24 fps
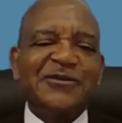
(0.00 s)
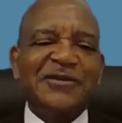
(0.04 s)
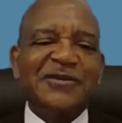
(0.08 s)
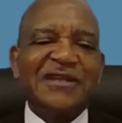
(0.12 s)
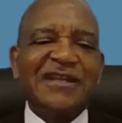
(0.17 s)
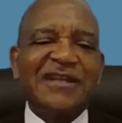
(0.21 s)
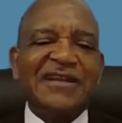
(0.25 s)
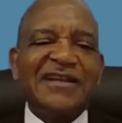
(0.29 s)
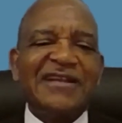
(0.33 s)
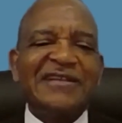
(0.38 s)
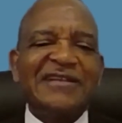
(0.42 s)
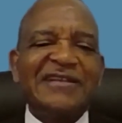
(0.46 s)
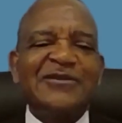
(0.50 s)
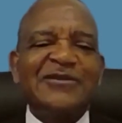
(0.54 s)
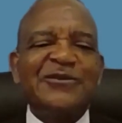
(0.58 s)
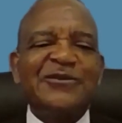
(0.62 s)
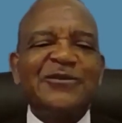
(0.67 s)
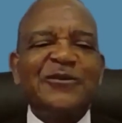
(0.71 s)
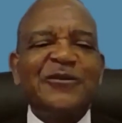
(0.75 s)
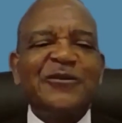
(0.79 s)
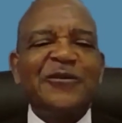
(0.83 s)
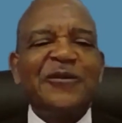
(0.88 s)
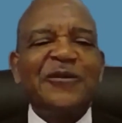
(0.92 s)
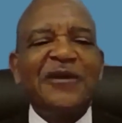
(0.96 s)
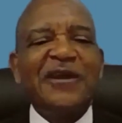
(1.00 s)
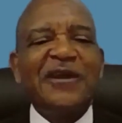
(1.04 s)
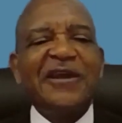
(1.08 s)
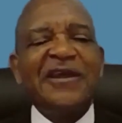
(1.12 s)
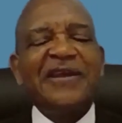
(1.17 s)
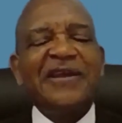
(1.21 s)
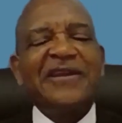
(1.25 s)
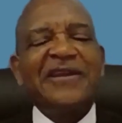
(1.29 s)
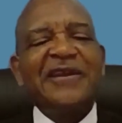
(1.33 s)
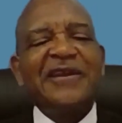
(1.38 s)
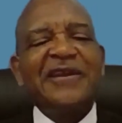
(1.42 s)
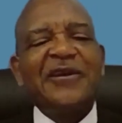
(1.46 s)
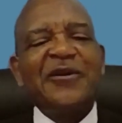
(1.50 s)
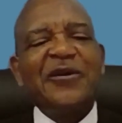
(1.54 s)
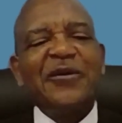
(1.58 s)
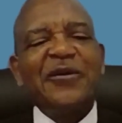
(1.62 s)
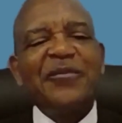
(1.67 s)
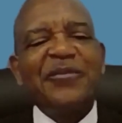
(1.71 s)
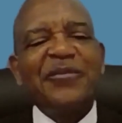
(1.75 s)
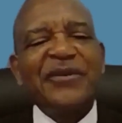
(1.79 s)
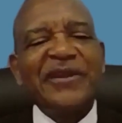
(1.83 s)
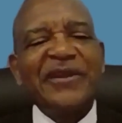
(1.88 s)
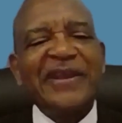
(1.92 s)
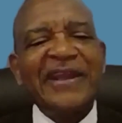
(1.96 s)
that let's do the
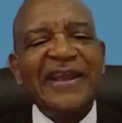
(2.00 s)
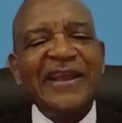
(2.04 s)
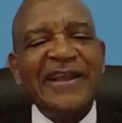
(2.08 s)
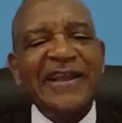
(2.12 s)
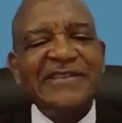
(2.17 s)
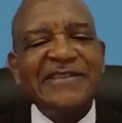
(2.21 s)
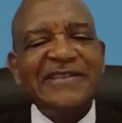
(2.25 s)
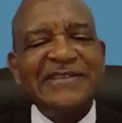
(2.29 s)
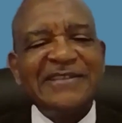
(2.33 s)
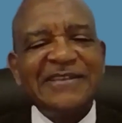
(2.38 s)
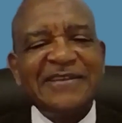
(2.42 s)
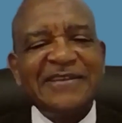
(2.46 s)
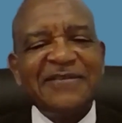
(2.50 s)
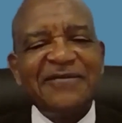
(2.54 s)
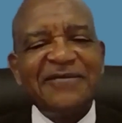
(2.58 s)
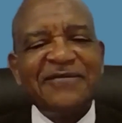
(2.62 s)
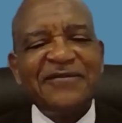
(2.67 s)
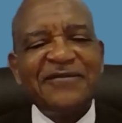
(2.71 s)
comprehensive